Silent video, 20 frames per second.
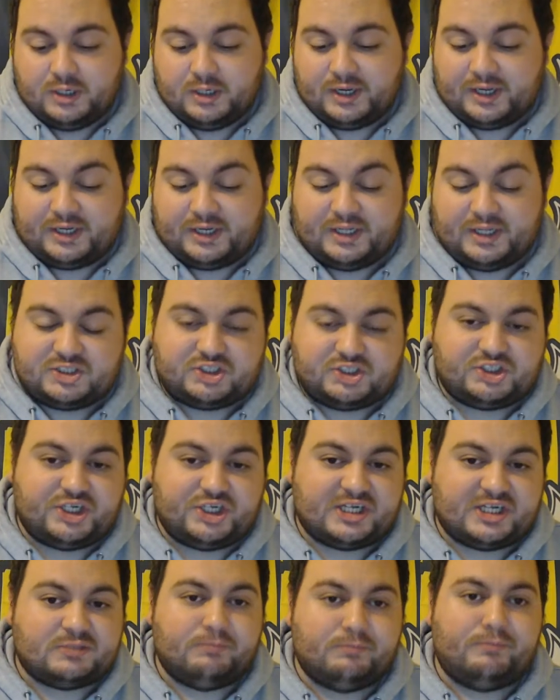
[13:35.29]
It's
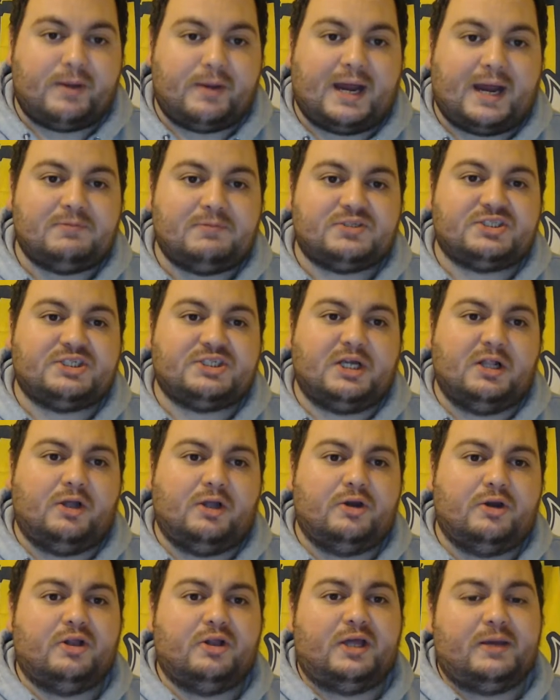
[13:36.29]
just
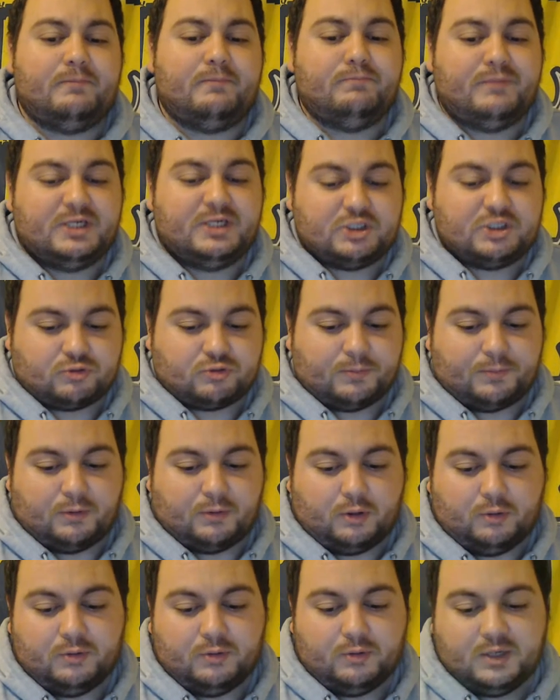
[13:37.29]
absolutely
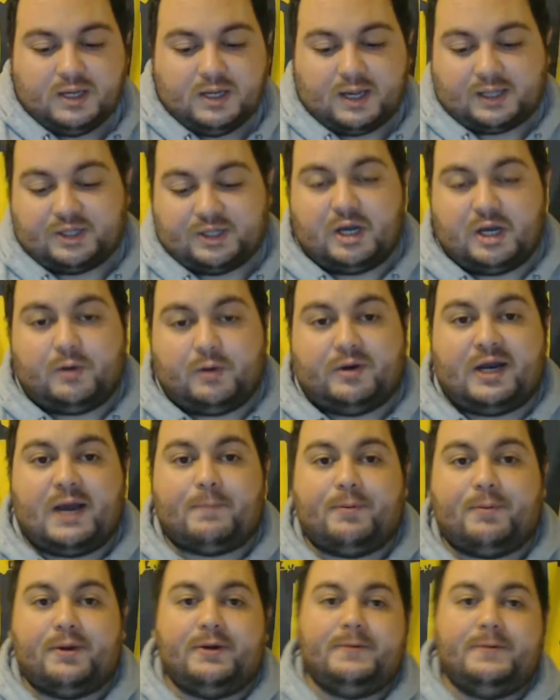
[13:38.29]
miserable. And you know what
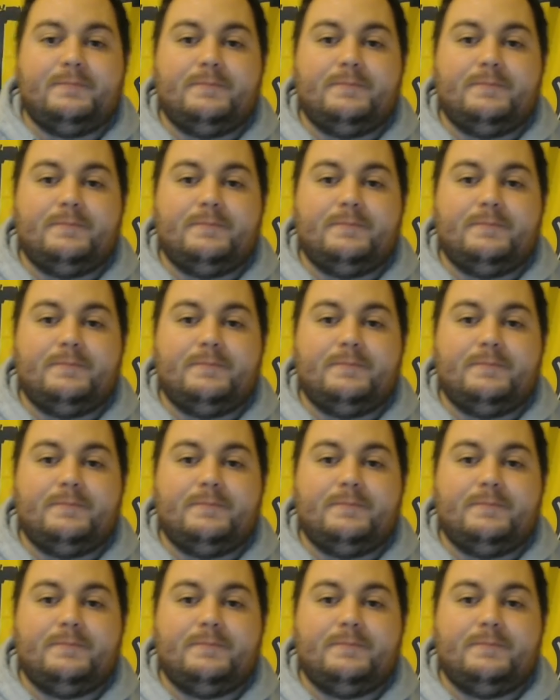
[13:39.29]
happened?